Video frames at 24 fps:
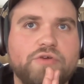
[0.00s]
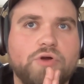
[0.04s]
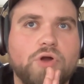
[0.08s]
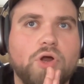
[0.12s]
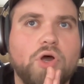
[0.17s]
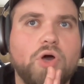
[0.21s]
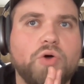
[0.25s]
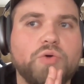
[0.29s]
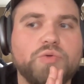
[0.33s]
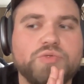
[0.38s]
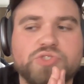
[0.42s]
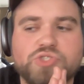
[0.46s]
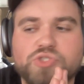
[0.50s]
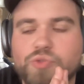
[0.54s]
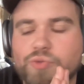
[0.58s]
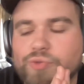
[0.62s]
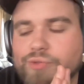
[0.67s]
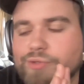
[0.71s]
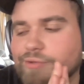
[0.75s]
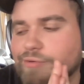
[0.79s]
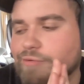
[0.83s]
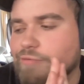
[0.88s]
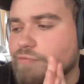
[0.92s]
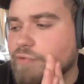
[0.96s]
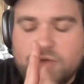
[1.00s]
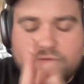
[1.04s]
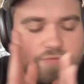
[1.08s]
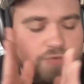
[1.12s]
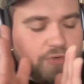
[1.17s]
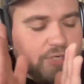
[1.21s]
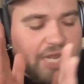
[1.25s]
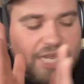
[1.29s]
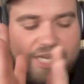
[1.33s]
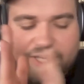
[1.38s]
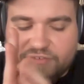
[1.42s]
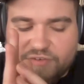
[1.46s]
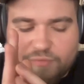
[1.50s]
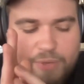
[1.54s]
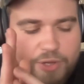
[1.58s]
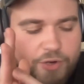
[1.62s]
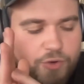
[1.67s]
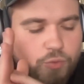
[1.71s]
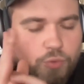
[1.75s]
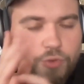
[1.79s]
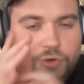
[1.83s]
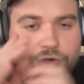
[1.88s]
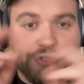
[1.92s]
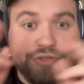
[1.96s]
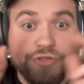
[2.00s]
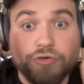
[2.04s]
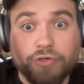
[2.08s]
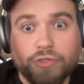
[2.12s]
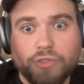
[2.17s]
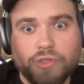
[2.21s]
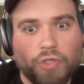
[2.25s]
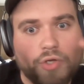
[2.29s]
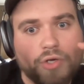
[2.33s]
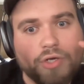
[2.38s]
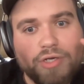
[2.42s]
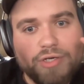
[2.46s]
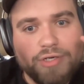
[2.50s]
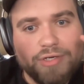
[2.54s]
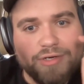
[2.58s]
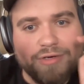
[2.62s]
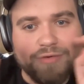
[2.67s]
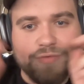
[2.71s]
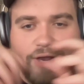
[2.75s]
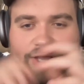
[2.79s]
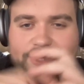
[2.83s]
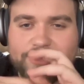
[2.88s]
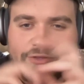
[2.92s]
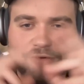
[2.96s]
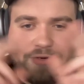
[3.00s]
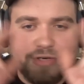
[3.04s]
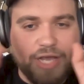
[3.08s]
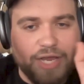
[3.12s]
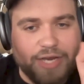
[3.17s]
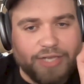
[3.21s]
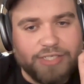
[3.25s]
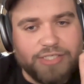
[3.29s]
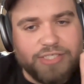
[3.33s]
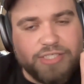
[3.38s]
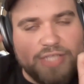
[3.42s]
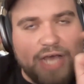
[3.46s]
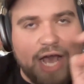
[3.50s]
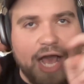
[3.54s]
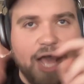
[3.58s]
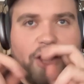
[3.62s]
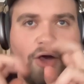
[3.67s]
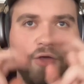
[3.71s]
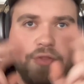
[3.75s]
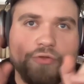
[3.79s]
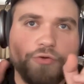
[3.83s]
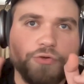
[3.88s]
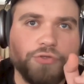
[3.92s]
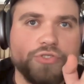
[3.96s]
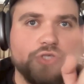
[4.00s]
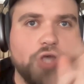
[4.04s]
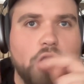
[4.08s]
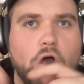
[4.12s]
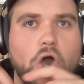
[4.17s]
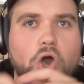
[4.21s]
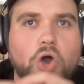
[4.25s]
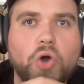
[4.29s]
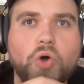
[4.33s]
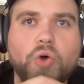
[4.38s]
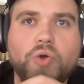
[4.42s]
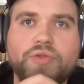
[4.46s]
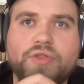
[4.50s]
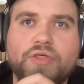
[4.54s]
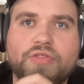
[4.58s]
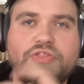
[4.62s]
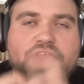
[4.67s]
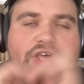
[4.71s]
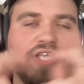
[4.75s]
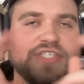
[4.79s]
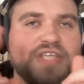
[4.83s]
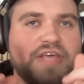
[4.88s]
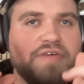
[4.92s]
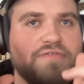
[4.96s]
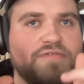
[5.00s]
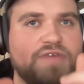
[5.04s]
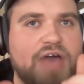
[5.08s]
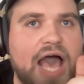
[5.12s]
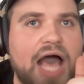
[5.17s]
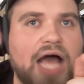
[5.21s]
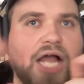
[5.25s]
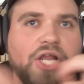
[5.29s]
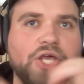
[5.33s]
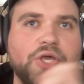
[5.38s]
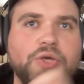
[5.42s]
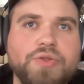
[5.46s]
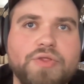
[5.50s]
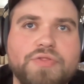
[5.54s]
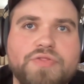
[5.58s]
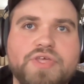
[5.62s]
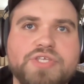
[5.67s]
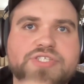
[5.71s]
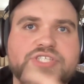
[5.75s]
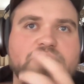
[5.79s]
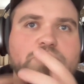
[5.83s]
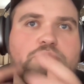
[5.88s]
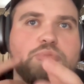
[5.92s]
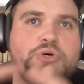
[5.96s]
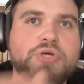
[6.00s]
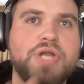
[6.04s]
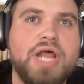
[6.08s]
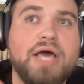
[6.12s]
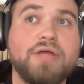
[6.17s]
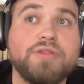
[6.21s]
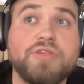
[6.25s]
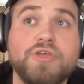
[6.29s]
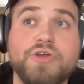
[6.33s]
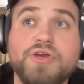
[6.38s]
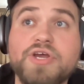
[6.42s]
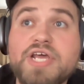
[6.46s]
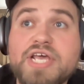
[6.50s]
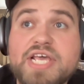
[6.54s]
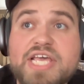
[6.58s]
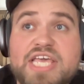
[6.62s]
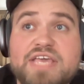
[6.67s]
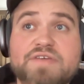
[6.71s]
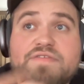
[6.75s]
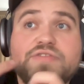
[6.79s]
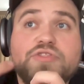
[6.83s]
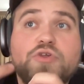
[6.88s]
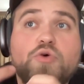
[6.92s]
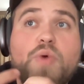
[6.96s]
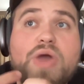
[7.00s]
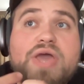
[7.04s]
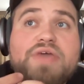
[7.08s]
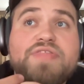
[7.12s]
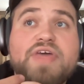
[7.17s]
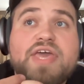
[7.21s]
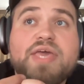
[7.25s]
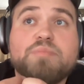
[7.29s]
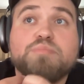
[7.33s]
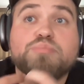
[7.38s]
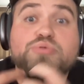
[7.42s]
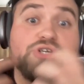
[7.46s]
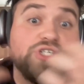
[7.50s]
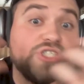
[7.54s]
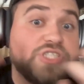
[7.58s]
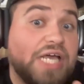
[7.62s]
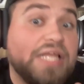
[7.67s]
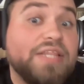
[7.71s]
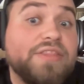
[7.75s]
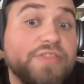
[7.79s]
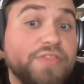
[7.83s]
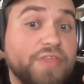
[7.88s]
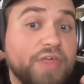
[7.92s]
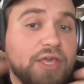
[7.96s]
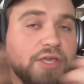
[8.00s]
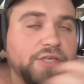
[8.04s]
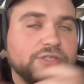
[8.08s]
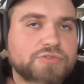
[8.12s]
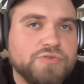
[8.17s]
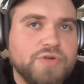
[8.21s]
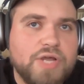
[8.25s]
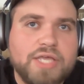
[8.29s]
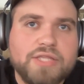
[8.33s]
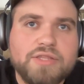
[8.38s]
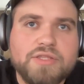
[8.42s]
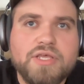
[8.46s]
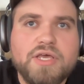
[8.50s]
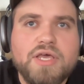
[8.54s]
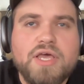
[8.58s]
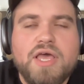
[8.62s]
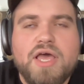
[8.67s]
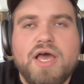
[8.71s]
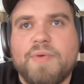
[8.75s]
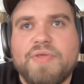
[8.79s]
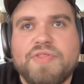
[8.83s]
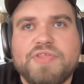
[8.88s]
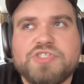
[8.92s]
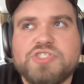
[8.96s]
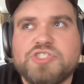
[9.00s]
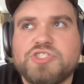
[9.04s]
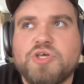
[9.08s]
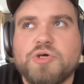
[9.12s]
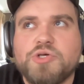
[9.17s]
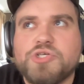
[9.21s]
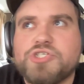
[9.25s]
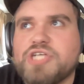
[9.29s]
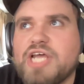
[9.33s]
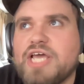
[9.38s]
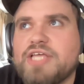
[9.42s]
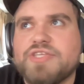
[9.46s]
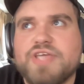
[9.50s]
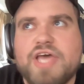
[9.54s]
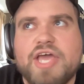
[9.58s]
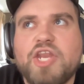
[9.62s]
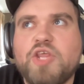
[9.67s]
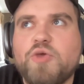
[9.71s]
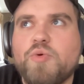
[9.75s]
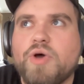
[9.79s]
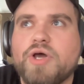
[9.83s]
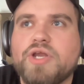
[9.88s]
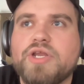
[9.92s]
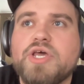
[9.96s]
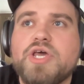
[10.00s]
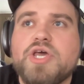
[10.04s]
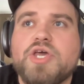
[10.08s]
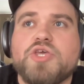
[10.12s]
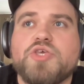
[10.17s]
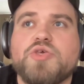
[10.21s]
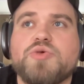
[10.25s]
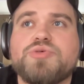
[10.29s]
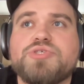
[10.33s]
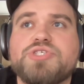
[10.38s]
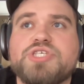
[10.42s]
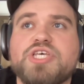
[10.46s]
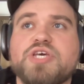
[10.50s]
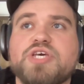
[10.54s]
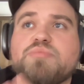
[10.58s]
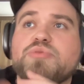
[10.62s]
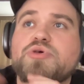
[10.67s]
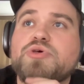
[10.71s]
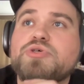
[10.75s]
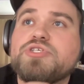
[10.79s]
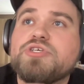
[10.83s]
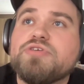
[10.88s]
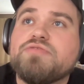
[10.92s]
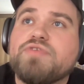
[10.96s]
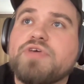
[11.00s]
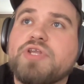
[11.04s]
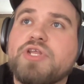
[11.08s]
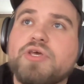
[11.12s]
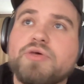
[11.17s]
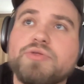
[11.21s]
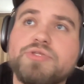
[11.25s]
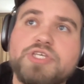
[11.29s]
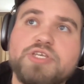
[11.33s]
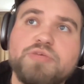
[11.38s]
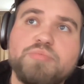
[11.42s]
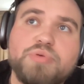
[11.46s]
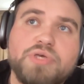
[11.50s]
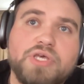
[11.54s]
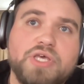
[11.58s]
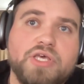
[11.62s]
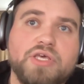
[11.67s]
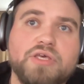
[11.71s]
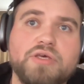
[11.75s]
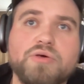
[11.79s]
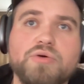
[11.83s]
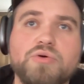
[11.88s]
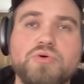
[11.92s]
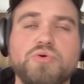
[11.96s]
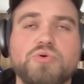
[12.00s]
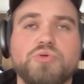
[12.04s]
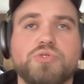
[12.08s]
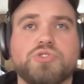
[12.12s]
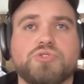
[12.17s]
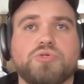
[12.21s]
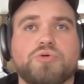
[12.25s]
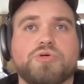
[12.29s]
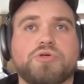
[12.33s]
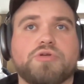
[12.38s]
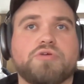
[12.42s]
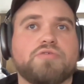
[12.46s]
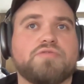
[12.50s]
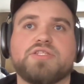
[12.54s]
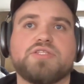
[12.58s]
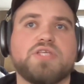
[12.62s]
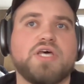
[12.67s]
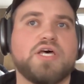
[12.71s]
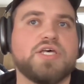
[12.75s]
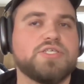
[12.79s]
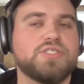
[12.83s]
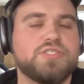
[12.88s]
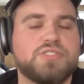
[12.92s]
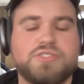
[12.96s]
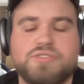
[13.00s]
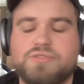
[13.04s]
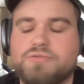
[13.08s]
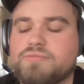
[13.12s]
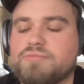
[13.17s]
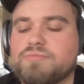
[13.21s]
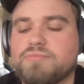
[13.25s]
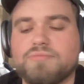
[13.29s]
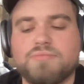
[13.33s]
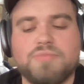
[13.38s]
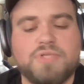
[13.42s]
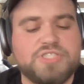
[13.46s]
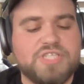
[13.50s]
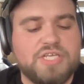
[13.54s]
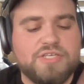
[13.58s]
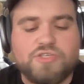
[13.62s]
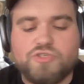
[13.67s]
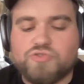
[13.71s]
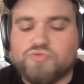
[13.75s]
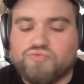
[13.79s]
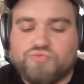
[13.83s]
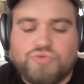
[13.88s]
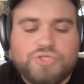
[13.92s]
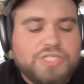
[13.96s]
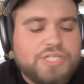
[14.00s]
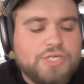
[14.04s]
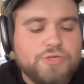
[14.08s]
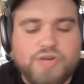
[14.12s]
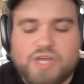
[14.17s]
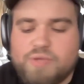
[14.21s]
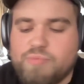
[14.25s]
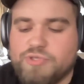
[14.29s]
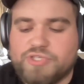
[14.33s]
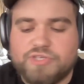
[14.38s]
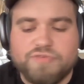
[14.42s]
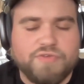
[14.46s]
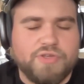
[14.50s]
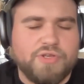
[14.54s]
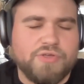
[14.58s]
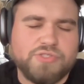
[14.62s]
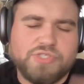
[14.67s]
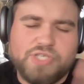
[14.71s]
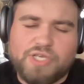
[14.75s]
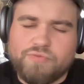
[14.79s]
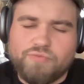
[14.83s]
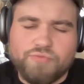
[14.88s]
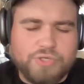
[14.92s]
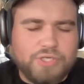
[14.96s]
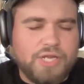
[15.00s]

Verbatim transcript: their own sort of, for lack of a better word, their look, right? Their kind of style, their tone, the things they value, the things they put out there, even the way they present things, right? And this is no shade to anyone. You see a music video DP who sort of does, let's say, just really great music videos, like